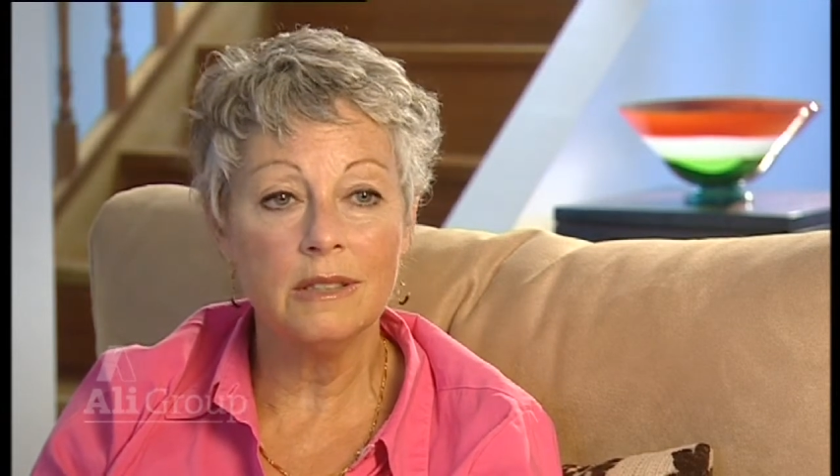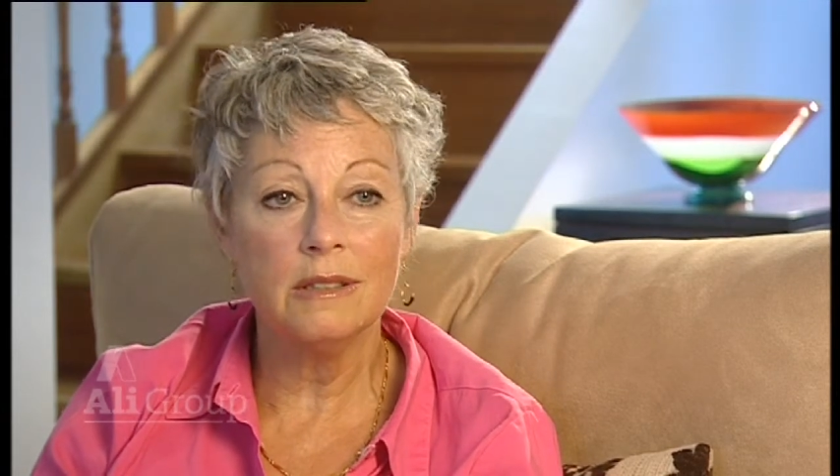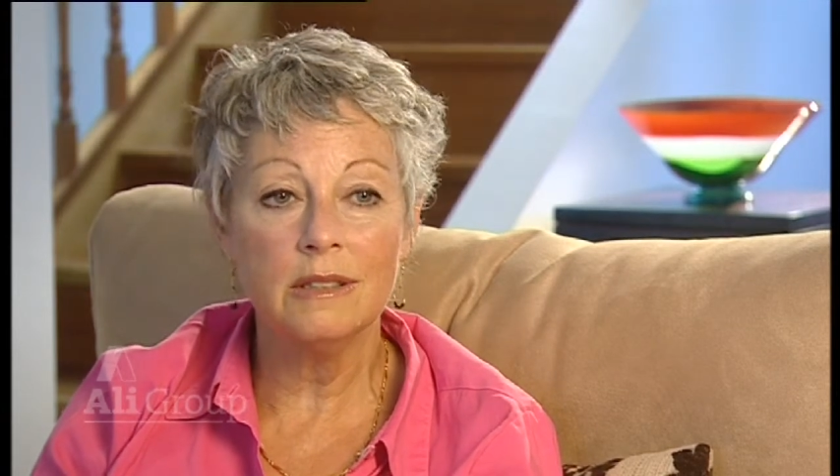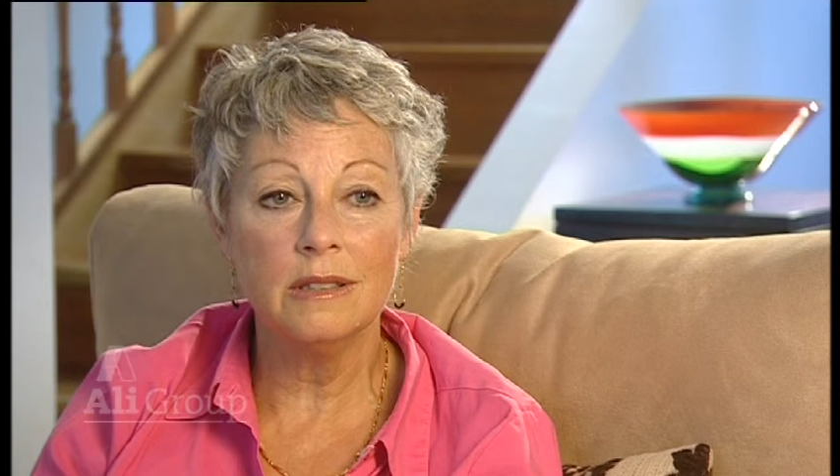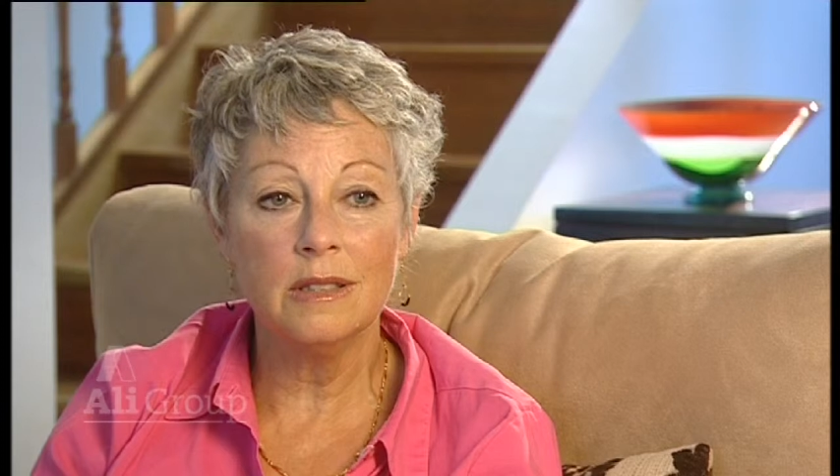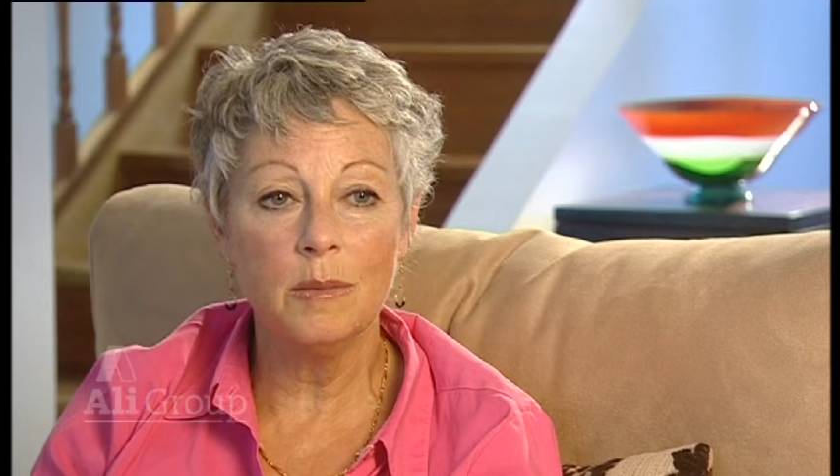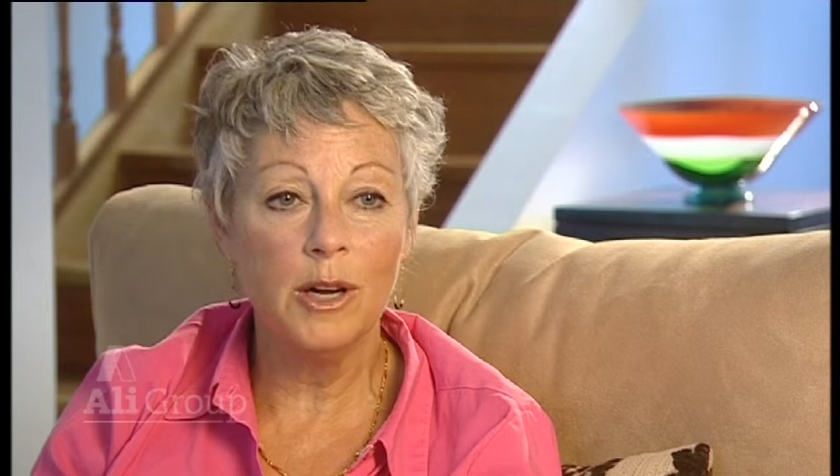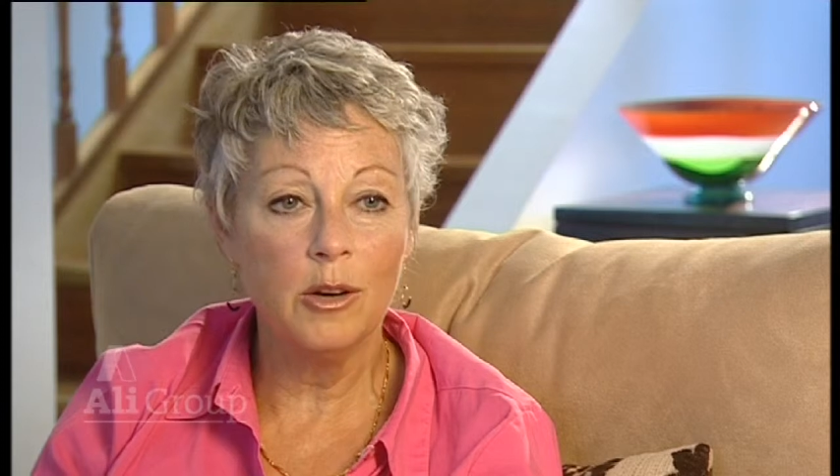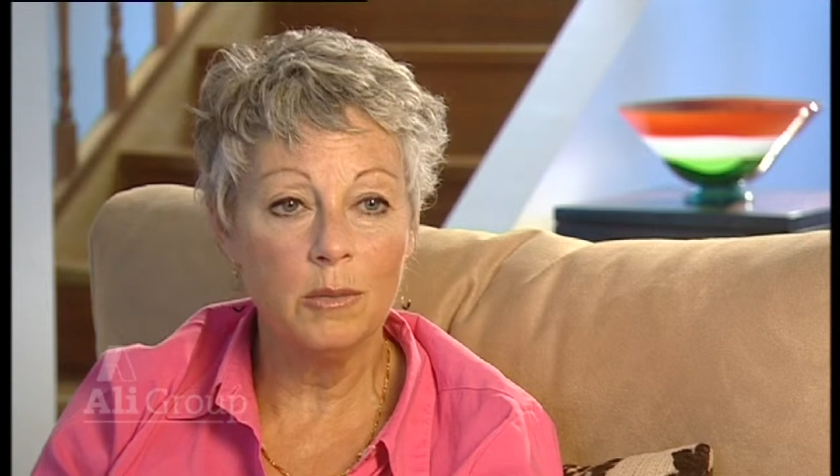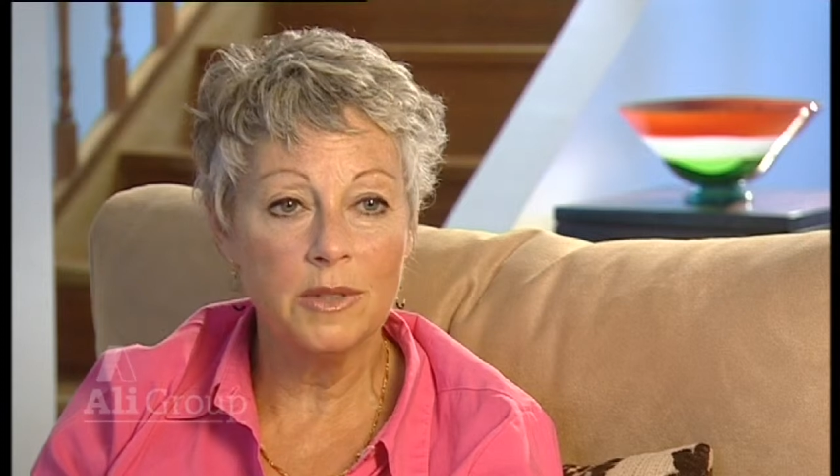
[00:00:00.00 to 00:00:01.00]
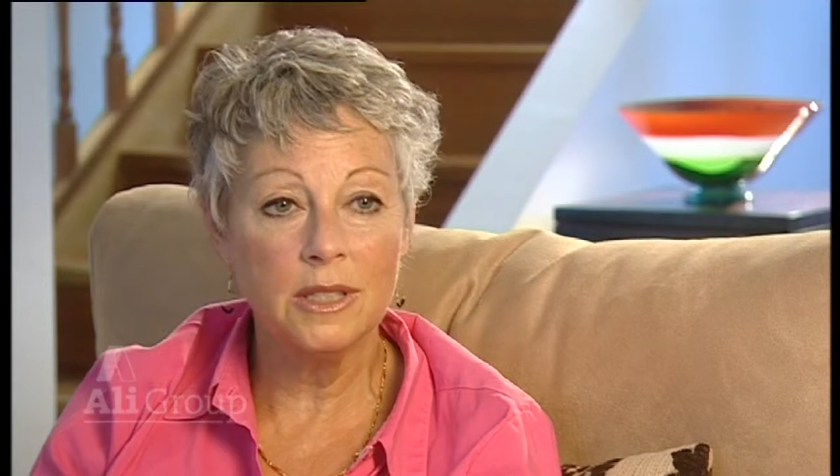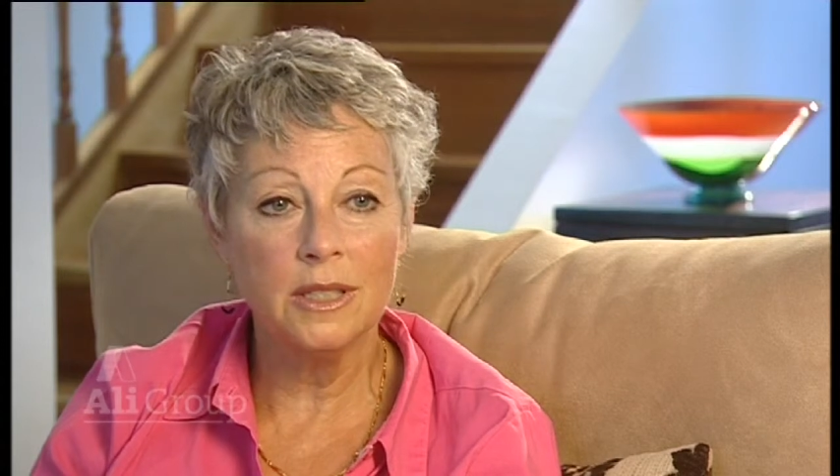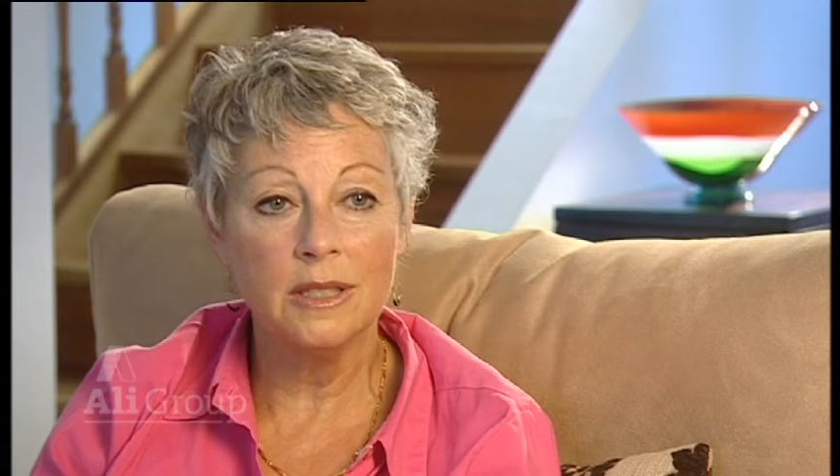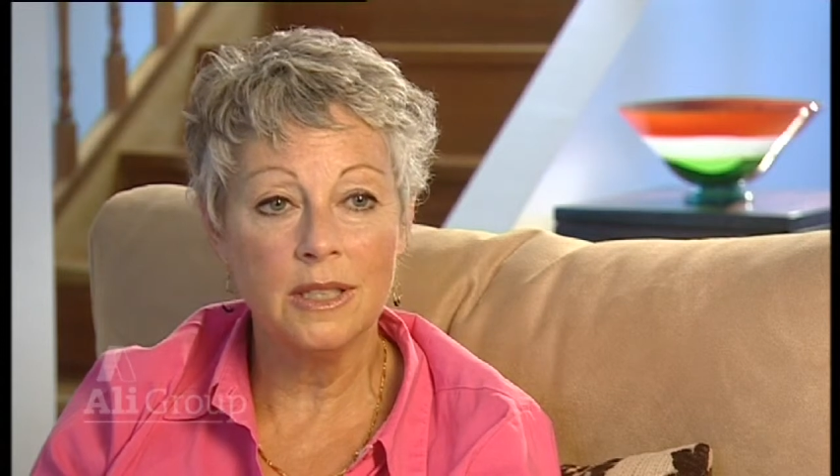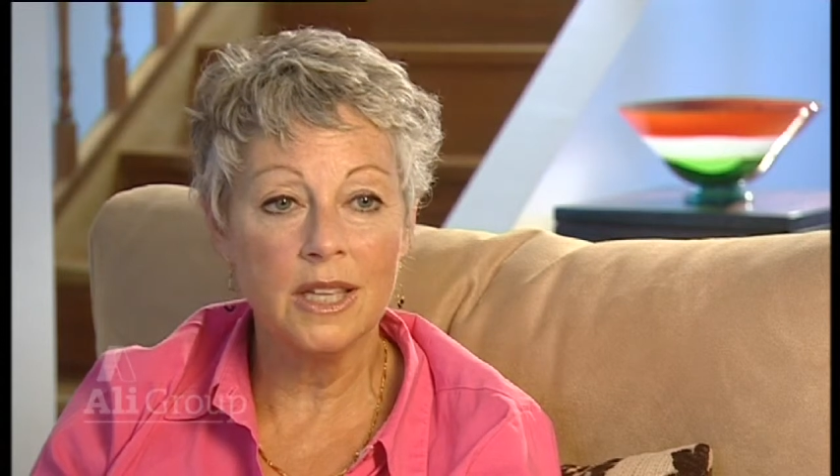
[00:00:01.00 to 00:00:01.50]
and the
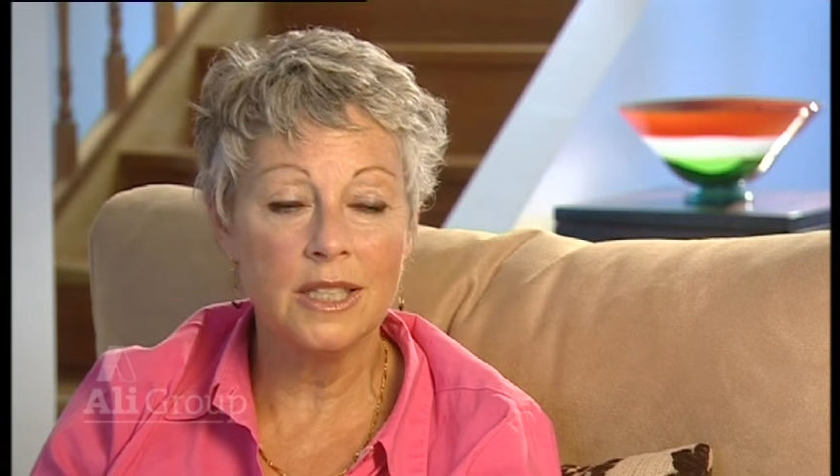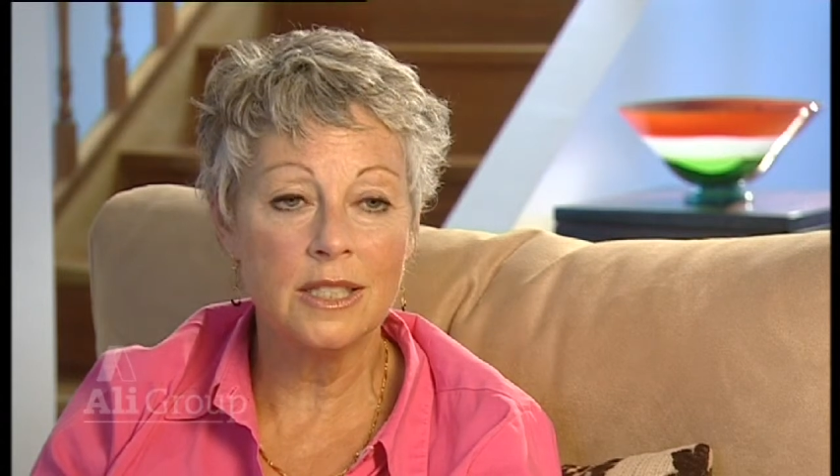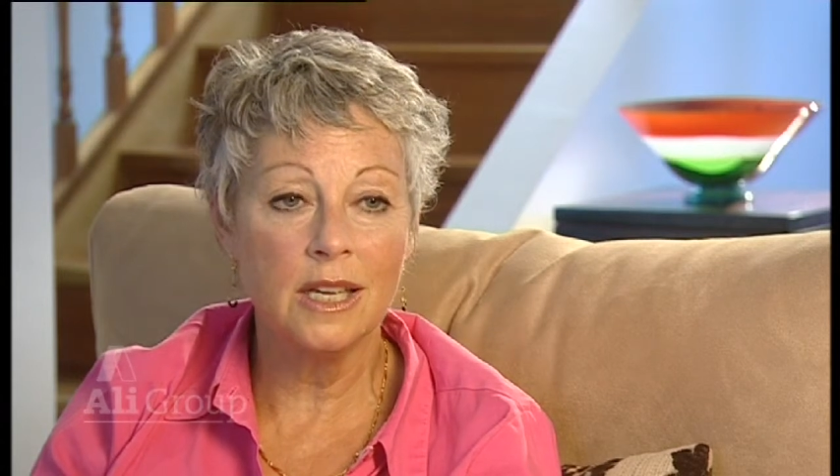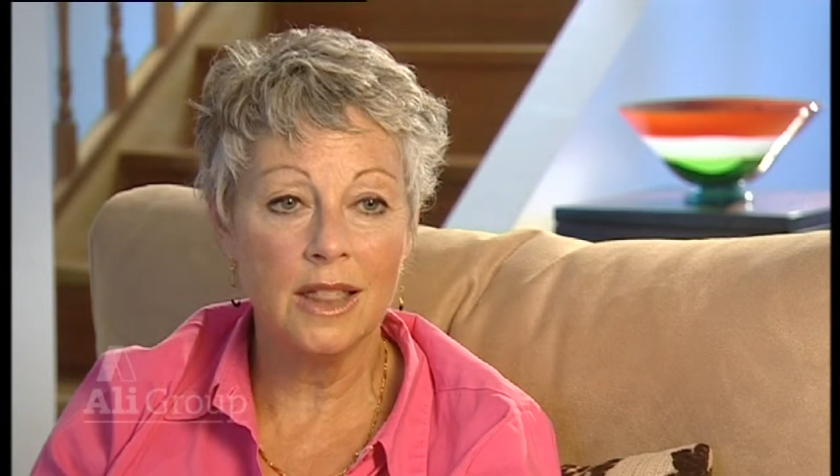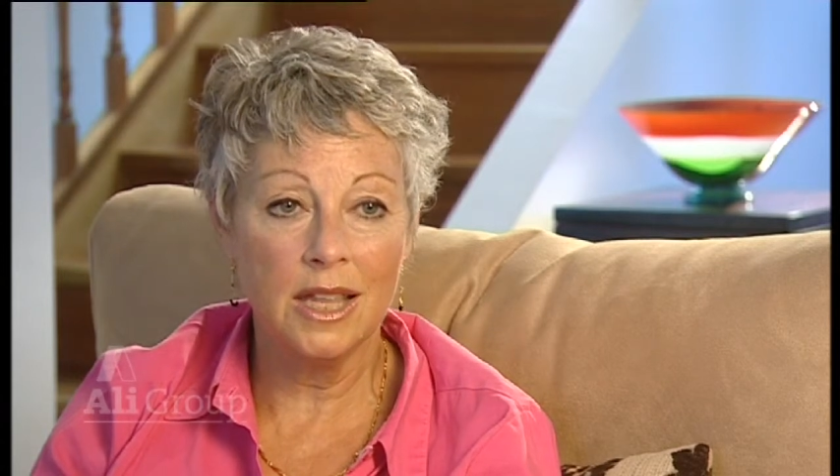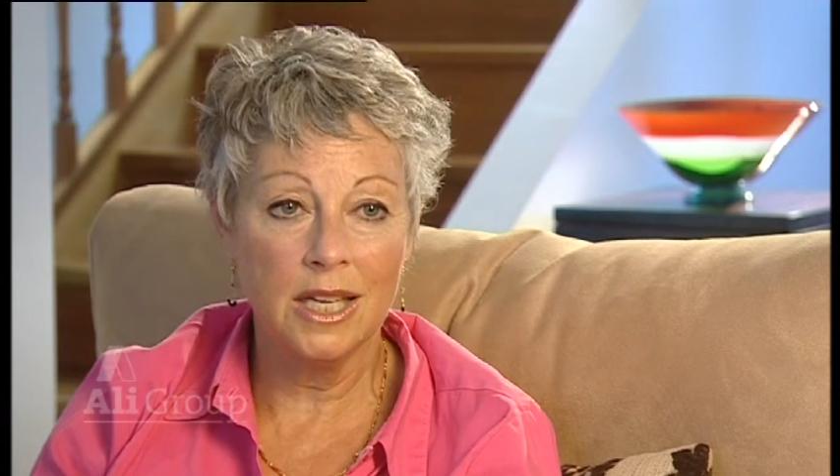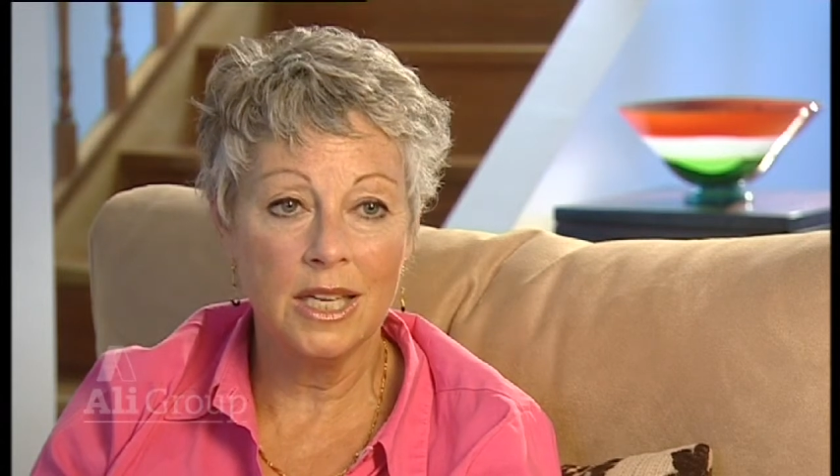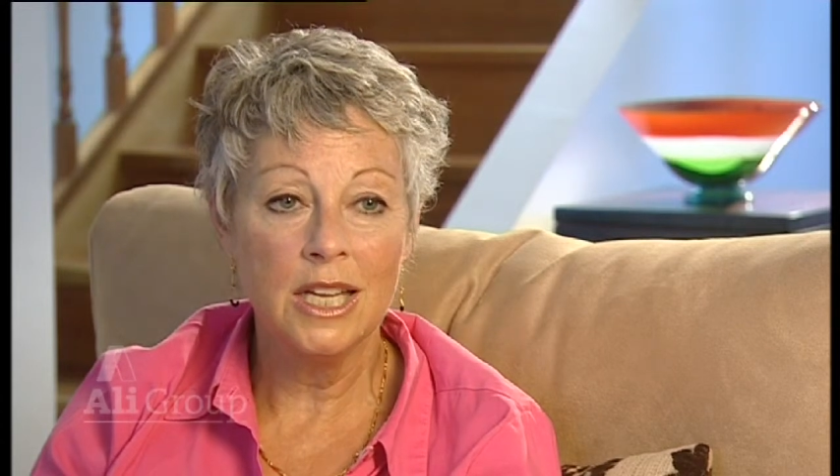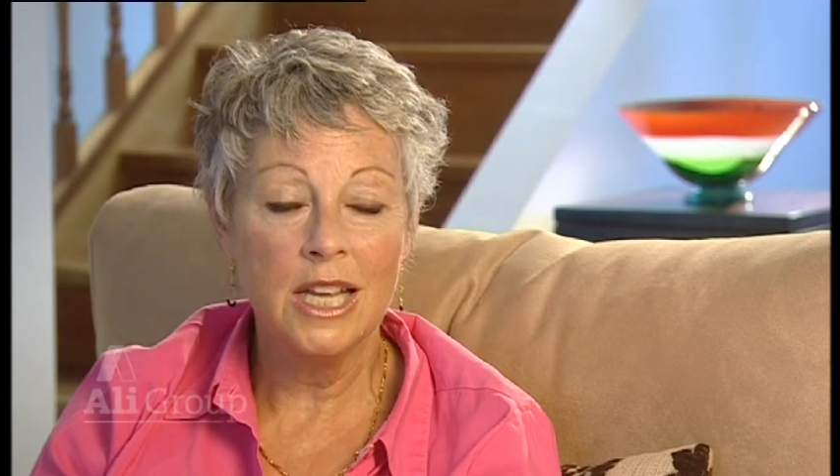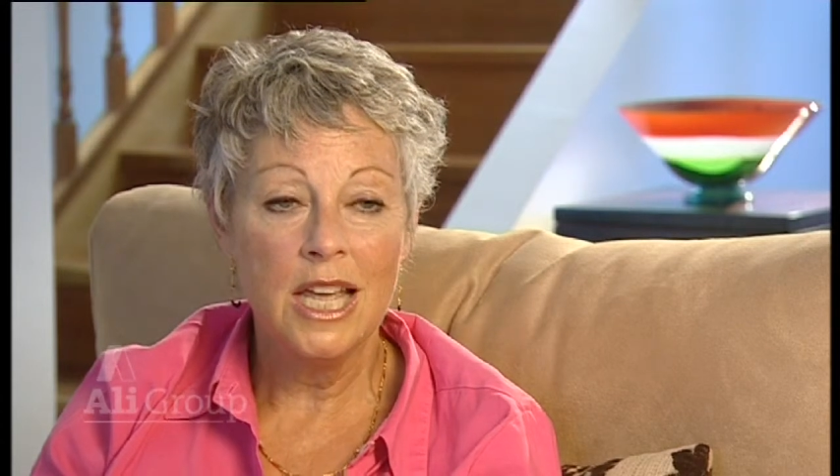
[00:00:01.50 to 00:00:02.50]
biopsies and things like that.